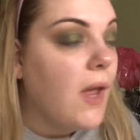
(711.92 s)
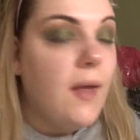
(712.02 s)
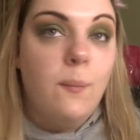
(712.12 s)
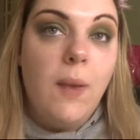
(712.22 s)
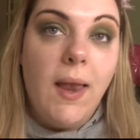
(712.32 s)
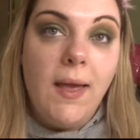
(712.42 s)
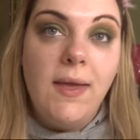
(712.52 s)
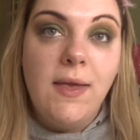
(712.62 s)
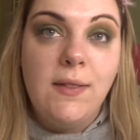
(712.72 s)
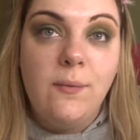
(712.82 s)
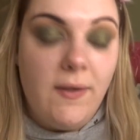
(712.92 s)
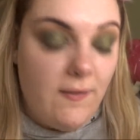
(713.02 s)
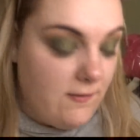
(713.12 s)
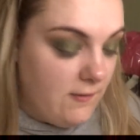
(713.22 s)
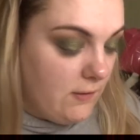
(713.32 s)
I'm liking the way
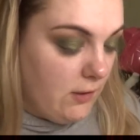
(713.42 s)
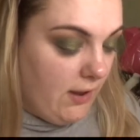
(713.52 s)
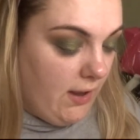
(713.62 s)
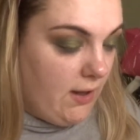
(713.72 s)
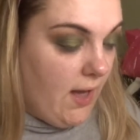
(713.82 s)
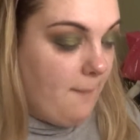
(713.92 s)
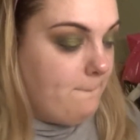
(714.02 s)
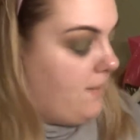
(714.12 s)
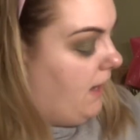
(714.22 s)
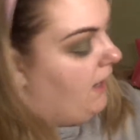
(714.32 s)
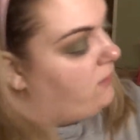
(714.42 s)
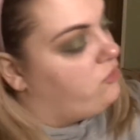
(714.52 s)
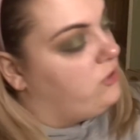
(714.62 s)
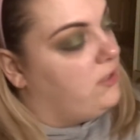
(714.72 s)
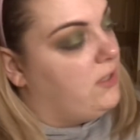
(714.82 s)
this is looking. I might
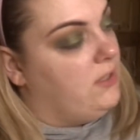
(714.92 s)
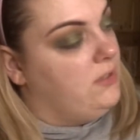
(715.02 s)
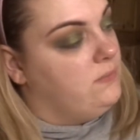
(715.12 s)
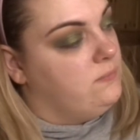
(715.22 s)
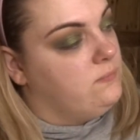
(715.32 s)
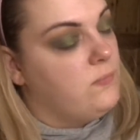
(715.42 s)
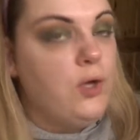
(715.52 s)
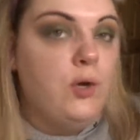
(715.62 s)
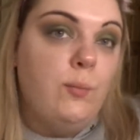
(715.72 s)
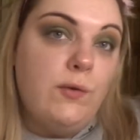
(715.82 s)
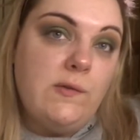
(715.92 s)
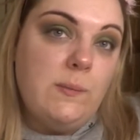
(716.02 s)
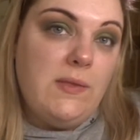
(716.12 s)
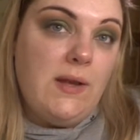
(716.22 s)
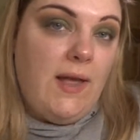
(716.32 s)
actually put
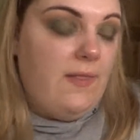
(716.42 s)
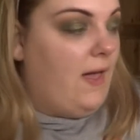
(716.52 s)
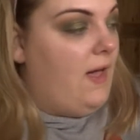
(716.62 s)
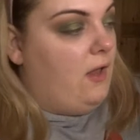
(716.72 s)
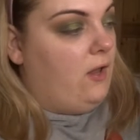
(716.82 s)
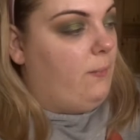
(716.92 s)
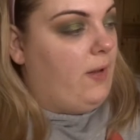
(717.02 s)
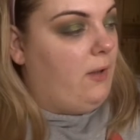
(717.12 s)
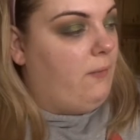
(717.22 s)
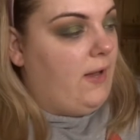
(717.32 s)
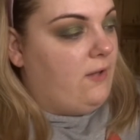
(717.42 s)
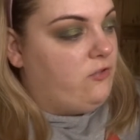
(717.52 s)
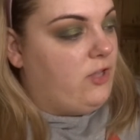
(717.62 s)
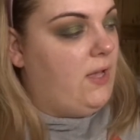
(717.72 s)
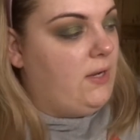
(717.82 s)
something like that along my lower
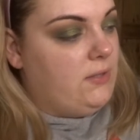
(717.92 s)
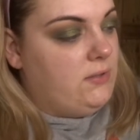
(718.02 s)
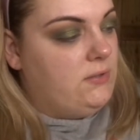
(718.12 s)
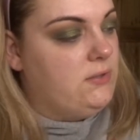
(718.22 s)
lash line.